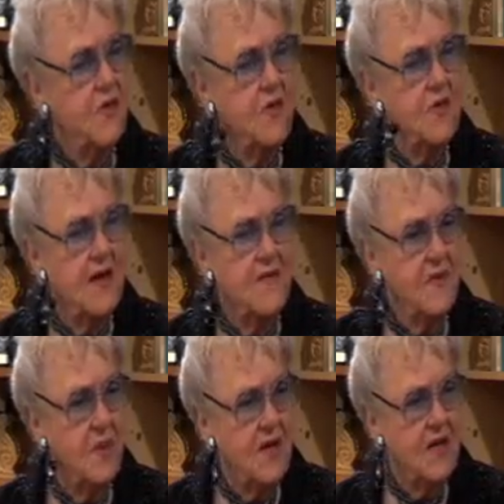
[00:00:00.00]
You thought
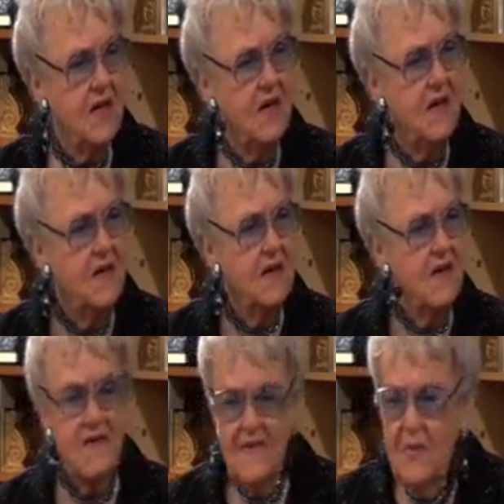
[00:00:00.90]
everybody
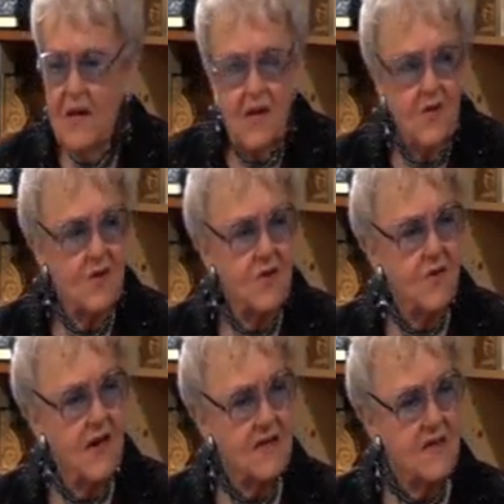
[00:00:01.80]
could do it, I